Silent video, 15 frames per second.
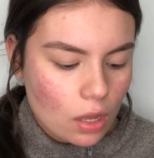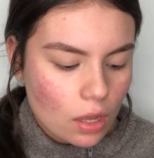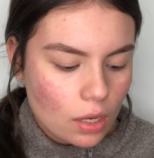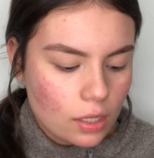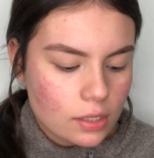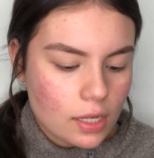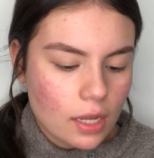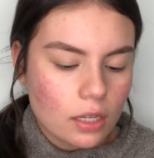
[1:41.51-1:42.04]
And
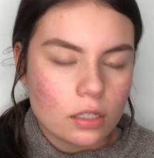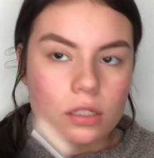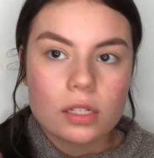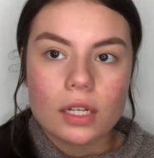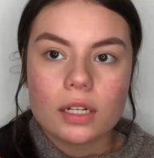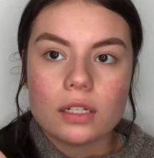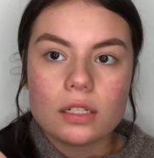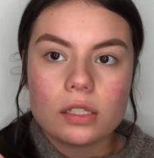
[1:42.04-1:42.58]
it's kind of just
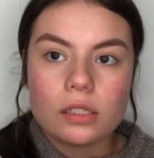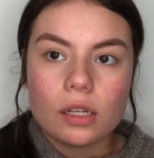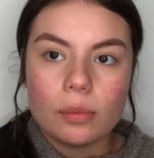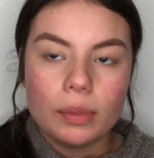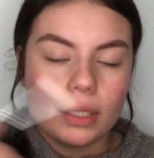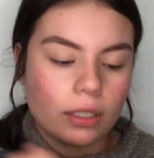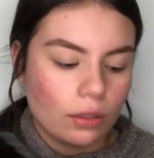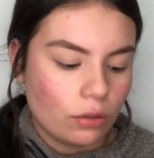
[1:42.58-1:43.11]
like a
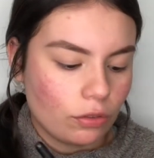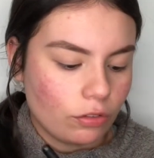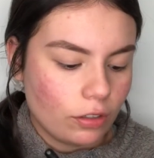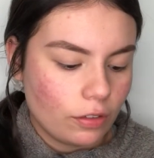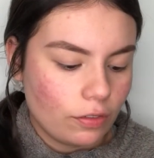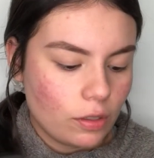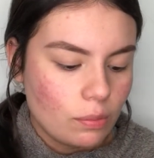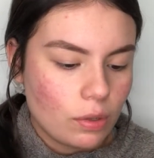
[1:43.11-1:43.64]
stubby little
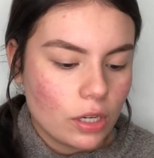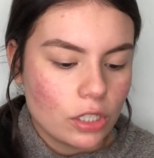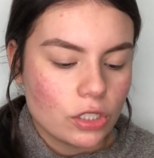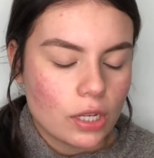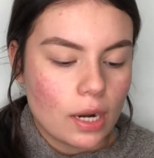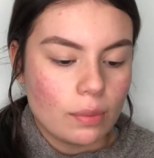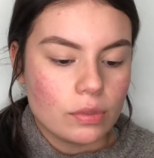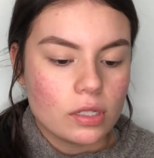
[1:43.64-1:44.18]
fluffing brush,
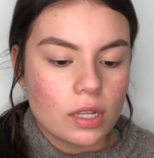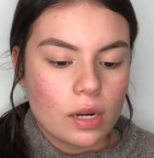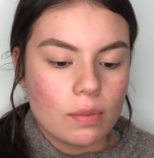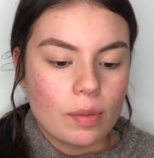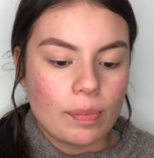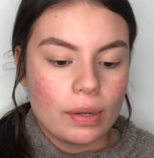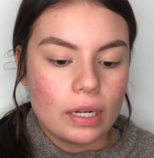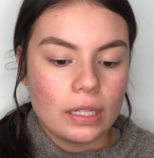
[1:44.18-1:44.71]
and I'm just gonna be
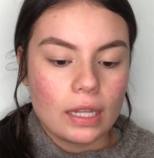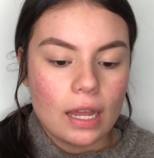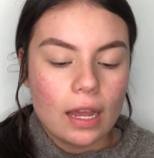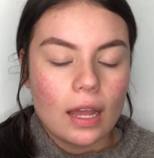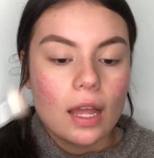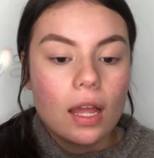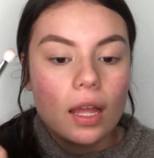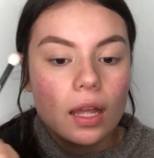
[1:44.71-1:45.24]
putting that
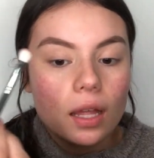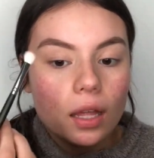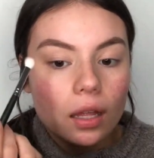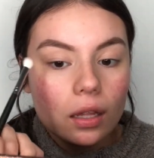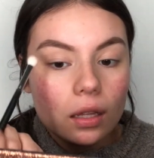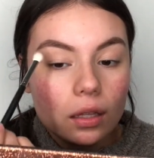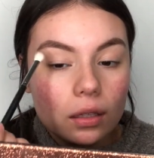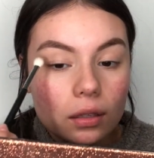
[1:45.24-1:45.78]

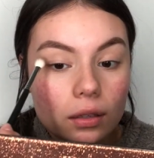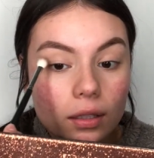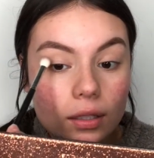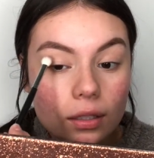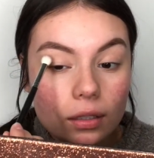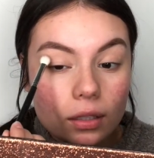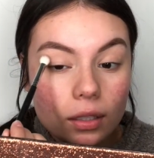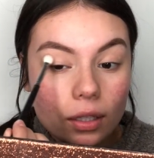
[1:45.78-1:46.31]

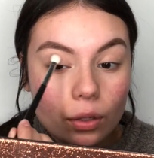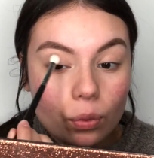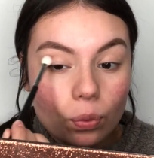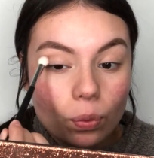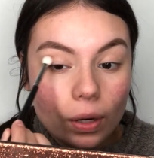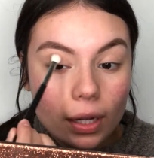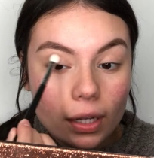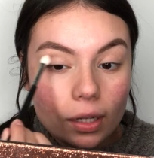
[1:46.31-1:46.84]
literally like
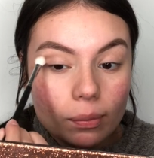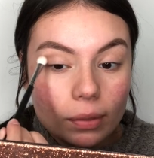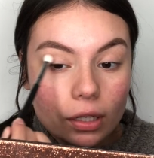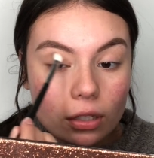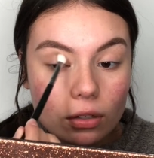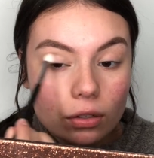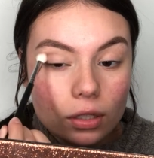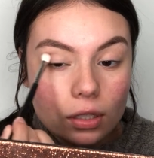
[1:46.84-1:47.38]
right in my
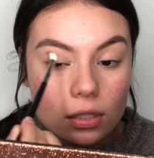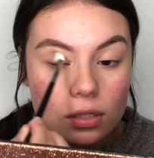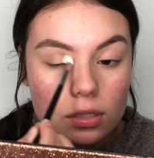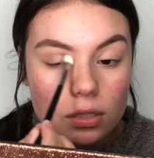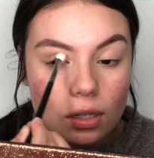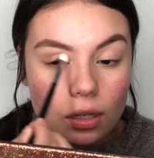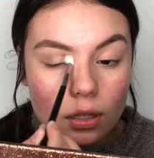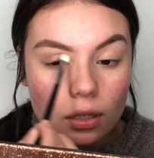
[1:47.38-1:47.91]
crease,
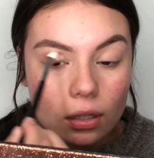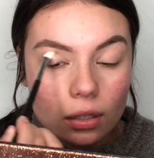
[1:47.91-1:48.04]
like